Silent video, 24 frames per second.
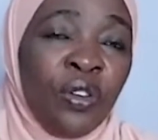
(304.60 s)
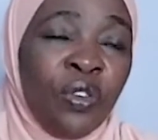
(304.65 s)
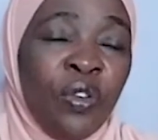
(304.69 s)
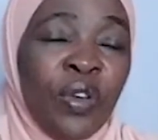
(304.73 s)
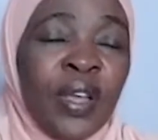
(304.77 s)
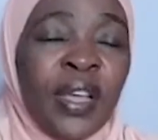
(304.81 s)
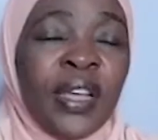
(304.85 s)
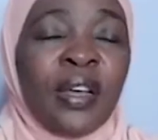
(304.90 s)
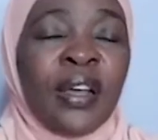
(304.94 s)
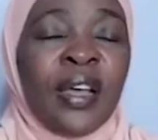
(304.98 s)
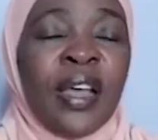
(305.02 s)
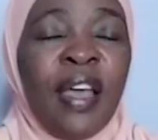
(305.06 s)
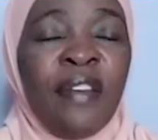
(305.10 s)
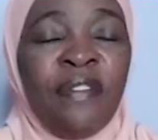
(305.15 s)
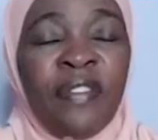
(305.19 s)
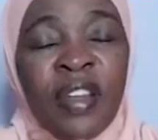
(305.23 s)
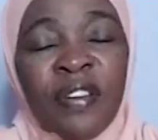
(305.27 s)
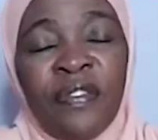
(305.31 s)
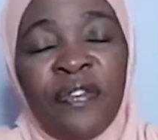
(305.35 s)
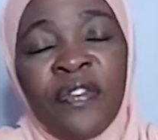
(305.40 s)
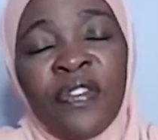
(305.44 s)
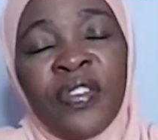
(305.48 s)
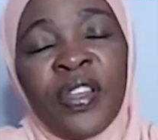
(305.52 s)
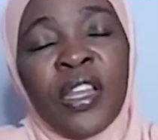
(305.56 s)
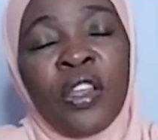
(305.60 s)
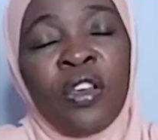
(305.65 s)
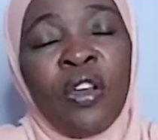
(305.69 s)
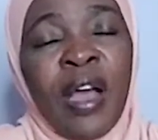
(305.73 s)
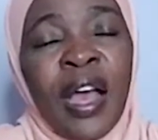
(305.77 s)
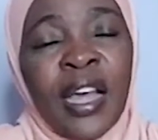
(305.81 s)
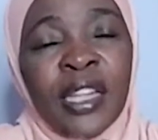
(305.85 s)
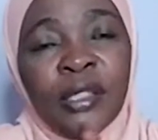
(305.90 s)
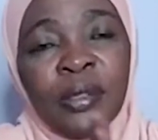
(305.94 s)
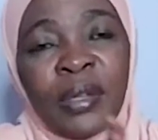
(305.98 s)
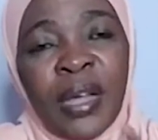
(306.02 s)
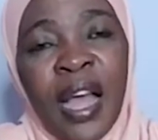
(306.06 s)
doing, every video
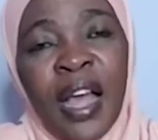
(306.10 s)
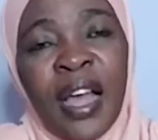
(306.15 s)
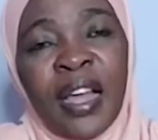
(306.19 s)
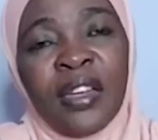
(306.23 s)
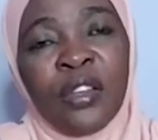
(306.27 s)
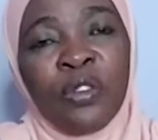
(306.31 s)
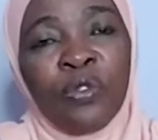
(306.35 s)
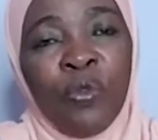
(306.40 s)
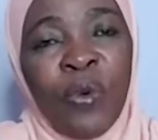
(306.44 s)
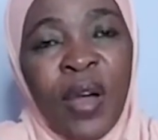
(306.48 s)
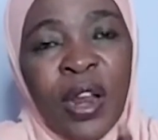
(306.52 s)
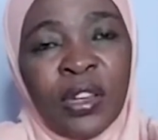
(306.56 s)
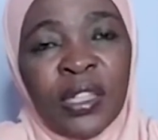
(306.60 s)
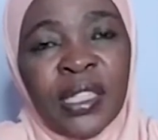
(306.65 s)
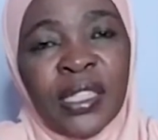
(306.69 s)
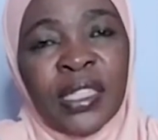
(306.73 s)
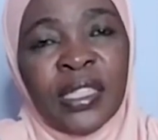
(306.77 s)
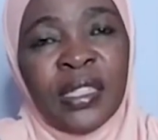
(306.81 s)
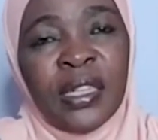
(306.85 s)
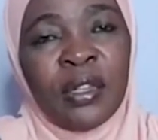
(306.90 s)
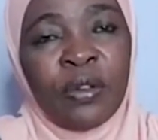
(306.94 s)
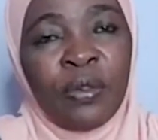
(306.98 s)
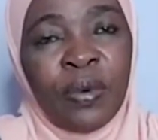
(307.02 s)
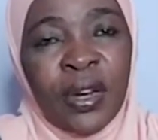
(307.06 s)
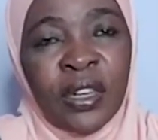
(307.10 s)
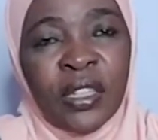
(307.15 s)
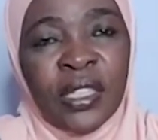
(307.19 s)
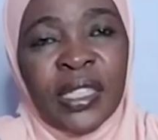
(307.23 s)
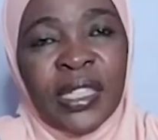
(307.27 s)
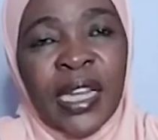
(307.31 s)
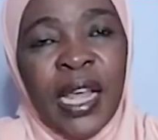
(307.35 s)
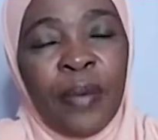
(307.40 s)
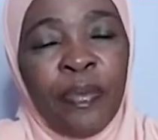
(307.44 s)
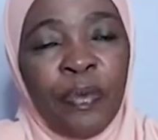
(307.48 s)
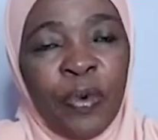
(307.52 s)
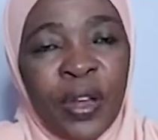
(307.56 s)
has had one
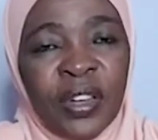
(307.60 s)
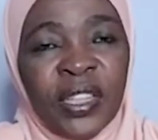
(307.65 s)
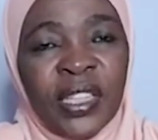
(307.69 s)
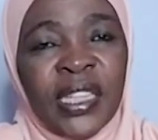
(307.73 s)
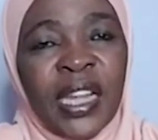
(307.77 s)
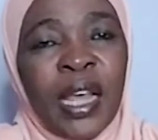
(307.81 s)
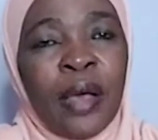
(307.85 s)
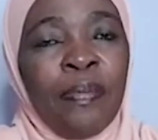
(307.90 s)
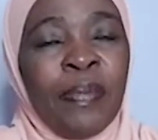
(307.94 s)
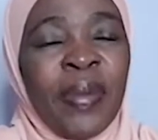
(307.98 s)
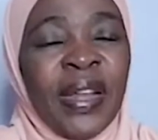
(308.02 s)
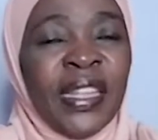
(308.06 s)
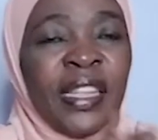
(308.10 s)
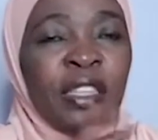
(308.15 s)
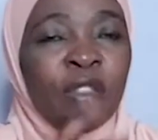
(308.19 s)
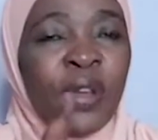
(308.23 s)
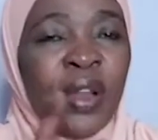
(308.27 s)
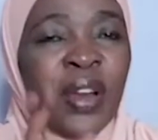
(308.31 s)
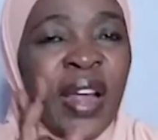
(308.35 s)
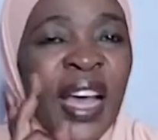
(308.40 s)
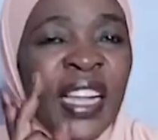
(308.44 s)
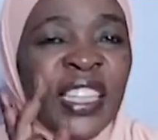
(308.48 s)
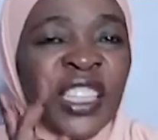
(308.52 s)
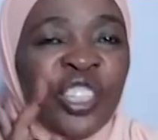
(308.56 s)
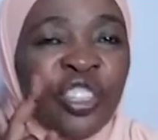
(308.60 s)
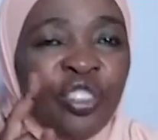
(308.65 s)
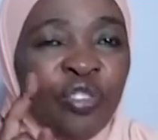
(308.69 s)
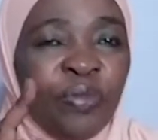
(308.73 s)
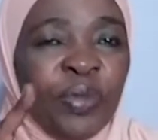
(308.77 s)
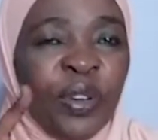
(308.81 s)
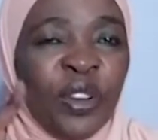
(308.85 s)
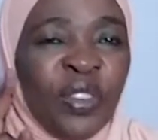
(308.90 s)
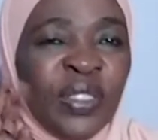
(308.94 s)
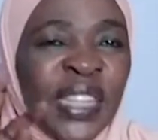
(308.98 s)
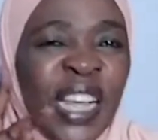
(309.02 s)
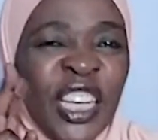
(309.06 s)
step, but this one has 2
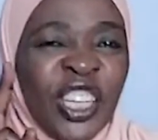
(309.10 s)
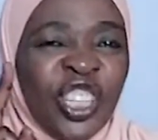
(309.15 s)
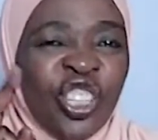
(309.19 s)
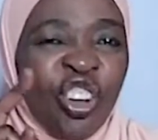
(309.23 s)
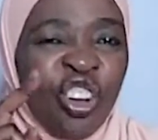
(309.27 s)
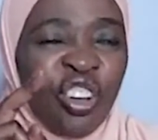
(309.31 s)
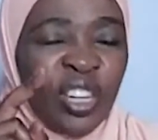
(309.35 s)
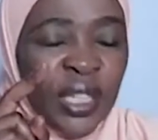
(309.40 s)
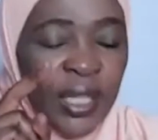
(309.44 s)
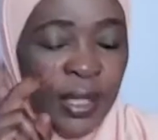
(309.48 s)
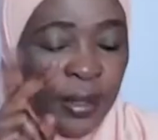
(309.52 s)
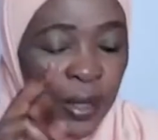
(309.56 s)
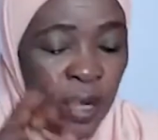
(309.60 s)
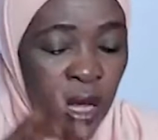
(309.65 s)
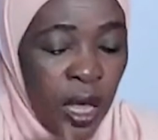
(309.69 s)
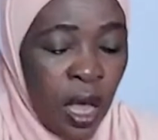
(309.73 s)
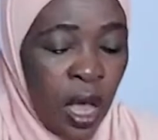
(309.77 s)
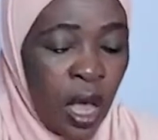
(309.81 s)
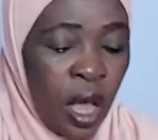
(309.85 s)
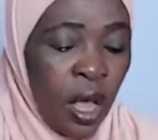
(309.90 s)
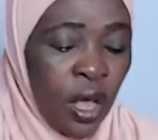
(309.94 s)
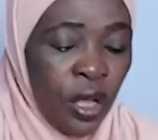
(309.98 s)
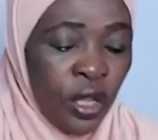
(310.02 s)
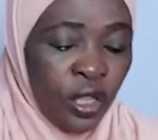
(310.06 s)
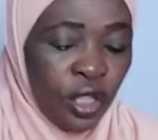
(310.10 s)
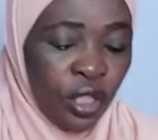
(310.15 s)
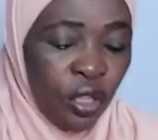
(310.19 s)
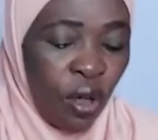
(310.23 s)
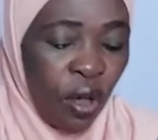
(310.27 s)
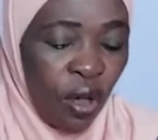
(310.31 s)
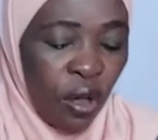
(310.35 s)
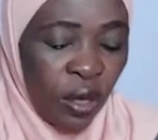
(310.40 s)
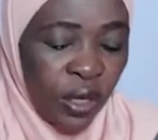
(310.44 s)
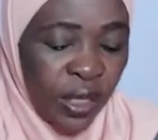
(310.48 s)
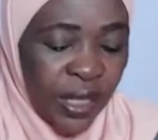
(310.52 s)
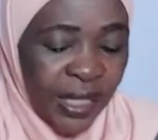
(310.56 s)
because they're short.
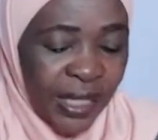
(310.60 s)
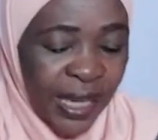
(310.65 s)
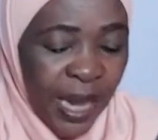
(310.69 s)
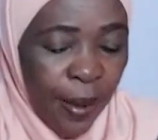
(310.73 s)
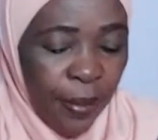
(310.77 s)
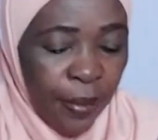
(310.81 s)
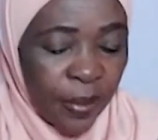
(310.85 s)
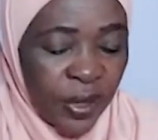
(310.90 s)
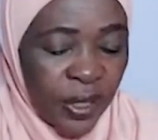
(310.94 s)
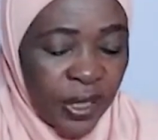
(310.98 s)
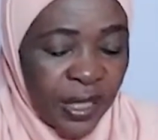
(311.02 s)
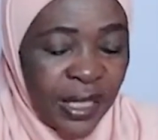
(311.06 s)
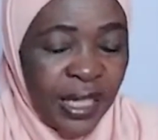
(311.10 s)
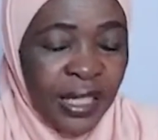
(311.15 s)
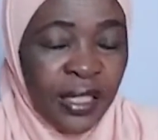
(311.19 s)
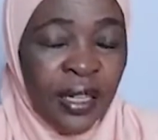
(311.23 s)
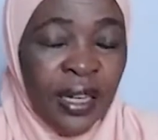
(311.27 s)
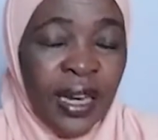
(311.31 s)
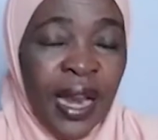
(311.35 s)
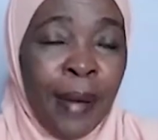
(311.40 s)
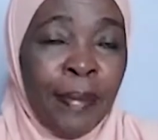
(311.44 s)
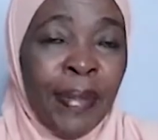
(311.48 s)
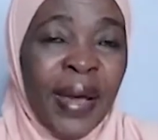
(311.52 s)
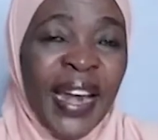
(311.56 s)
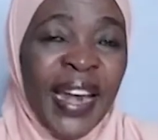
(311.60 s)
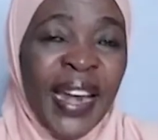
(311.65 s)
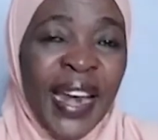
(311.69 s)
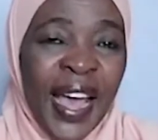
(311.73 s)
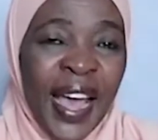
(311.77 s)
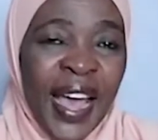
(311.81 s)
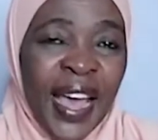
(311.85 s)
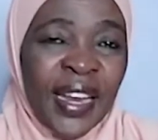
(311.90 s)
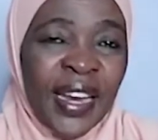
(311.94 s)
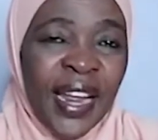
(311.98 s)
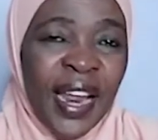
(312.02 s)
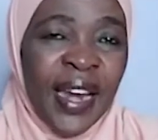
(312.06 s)
So step number
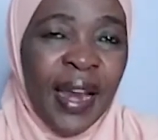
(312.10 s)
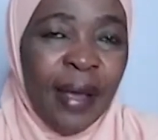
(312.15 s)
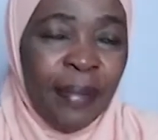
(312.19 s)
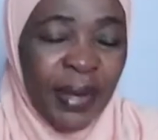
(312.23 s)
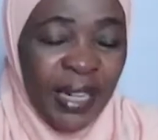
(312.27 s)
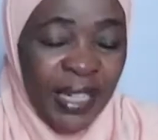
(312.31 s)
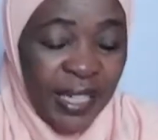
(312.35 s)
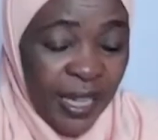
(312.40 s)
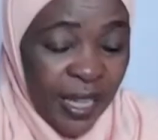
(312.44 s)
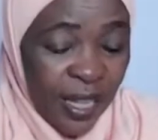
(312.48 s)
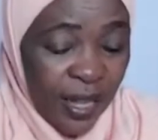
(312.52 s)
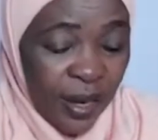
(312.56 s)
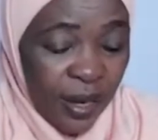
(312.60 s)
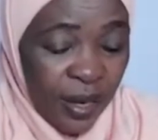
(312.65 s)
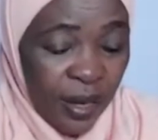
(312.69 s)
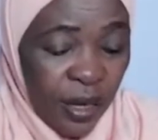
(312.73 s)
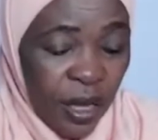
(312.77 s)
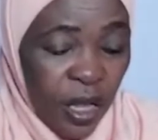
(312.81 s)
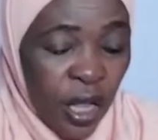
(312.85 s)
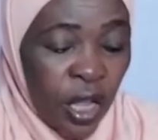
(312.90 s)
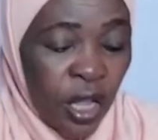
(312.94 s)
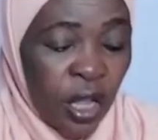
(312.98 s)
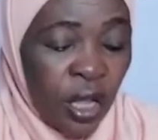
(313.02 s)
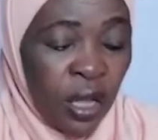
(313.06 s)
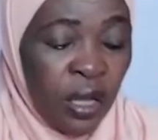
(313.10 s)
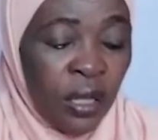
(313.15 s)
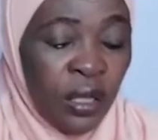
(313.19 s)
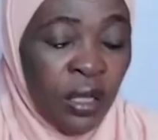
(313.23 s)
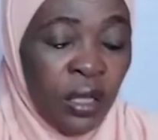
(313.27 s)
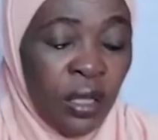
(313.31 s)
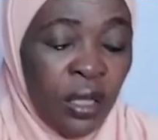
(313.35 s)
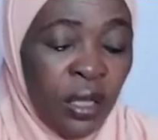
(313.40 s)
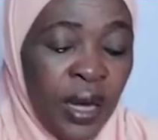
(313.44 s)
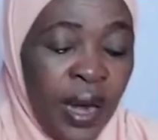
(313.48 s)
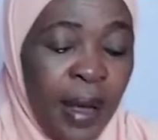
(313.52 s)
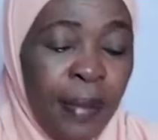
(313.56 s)
9 and number 10.
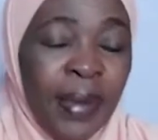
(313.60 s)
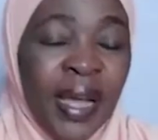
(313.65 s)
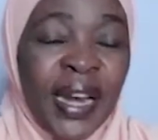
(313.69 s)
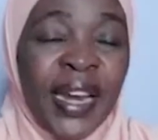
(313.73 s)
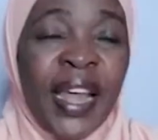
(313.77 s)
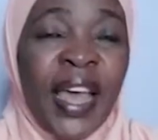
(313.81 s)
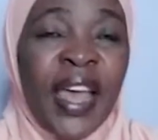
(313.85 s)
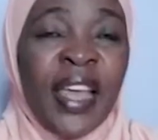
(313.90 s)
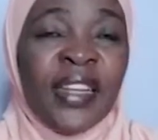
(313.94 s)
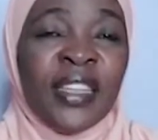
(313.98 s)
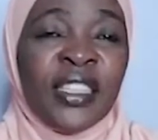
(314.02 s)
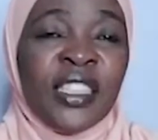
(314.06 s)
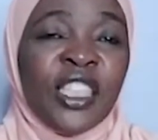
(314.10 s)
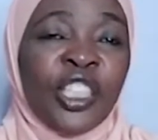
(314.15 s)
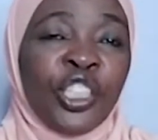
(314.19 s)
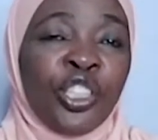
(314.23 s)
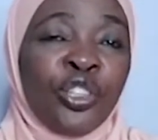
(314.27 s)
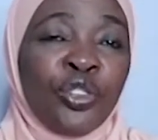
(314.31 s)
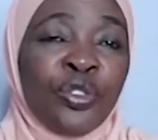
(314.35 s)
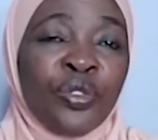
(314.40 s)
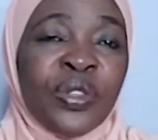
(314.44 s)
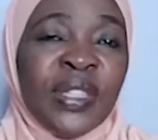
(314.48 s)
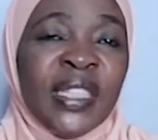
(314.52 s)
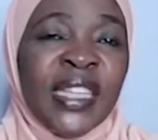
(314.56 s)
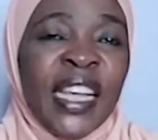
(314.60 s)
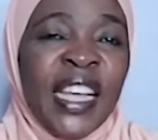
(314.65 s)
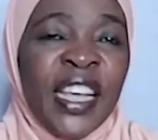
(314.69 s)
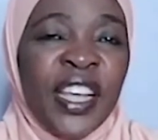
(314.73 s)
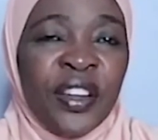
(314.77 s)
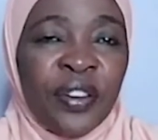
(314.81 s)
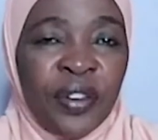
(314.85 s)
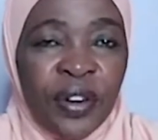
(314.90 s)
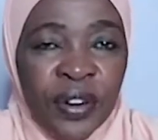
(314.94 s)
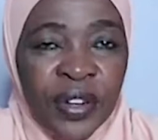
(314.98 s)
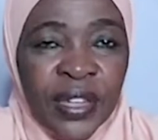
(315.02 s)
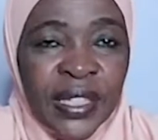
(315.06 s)
Number 9 is choose
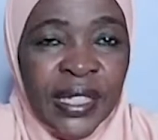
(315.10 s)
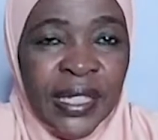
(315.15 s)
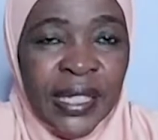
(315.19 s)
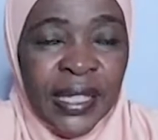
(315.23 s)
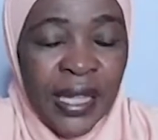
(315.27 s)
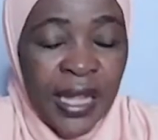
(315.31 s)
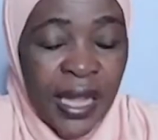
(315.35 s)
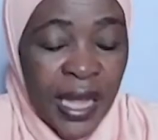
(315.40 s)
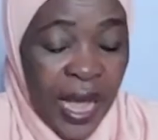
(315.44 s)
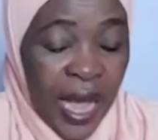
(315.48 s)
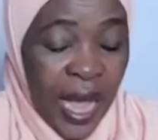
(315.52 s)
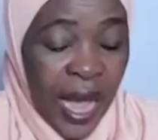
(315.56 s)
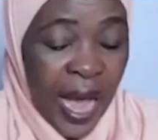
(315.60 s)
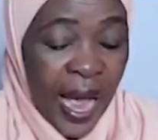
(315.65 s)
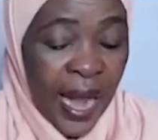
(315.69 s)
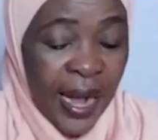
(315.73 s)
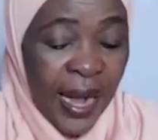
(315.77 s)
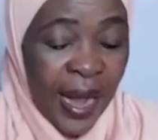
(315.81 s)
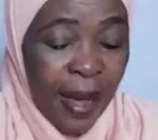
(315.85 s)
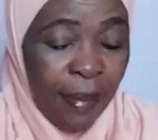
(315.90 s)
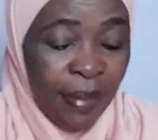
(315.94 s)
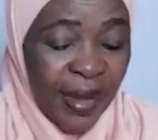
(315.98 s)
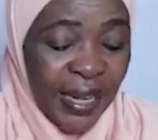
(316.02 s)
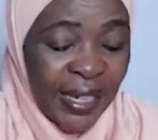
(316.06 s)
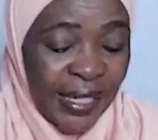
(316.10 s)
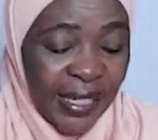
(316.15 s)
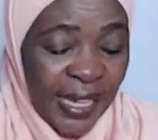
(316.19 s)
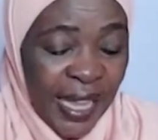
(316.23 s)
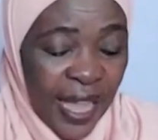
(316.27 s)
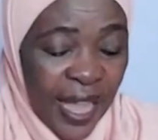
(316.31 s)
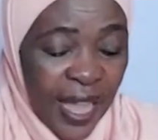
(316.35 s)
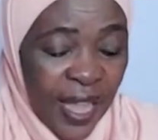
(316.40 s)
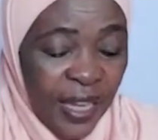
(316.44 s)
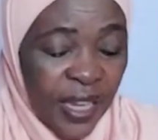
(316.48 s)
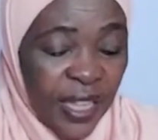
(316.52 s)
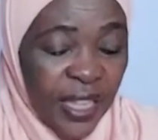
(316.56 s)
heroes. And number
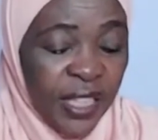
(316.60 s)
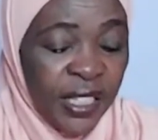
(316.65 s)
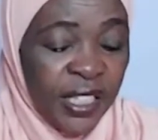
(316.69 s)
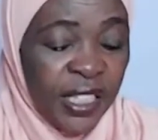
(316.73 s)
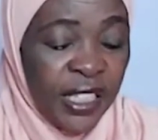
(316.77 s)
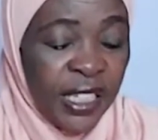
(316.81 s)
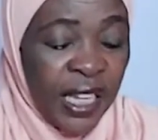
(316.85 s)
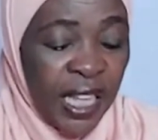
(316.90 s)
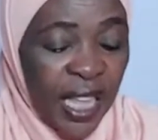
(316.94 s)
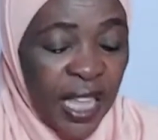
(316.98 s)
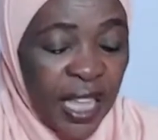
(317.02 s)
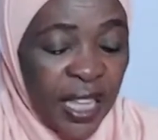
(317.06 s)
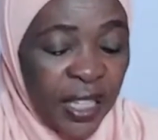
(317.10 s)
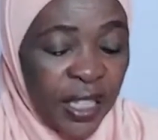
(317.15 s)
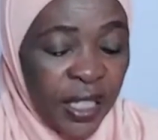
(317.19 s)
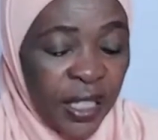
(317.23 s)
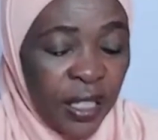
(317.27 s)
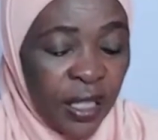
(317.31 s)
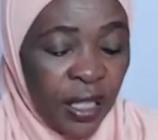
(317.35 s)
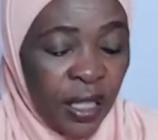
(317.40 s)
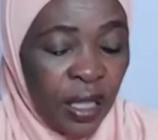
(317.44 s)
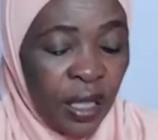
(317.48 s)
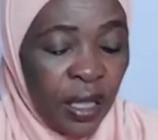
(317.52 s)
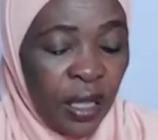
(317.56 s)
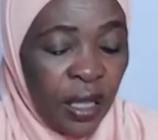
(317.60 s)
10 is teach